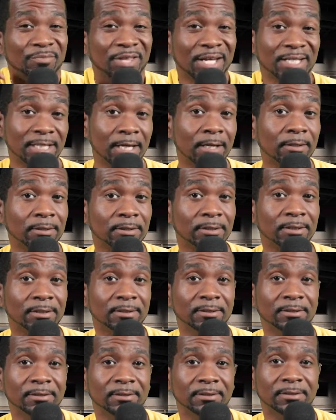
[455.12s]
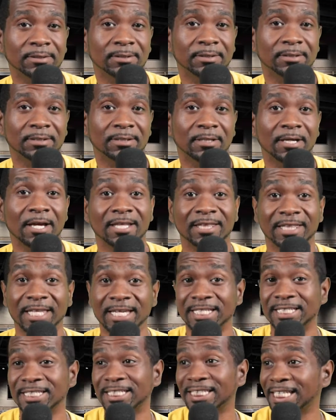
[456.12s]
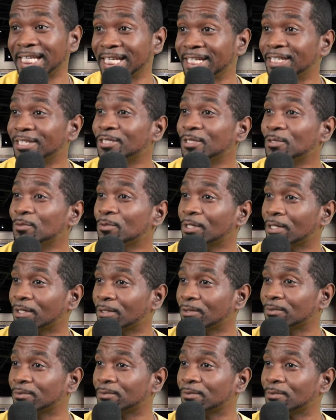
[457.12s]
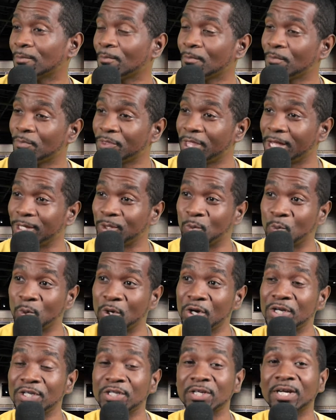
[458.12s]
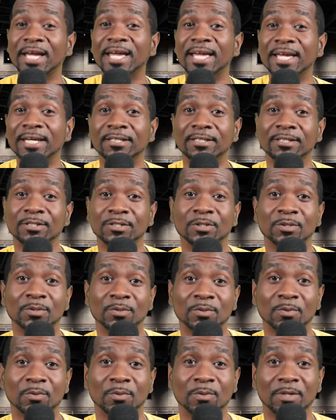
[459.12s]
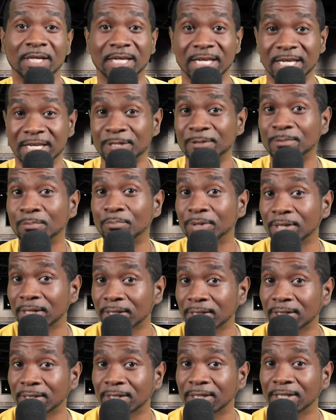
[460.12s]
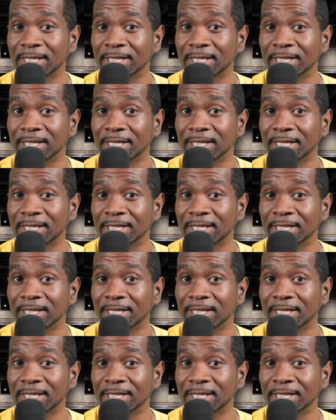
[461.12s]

That's healthy. That is letting you know that where you're headed to is big.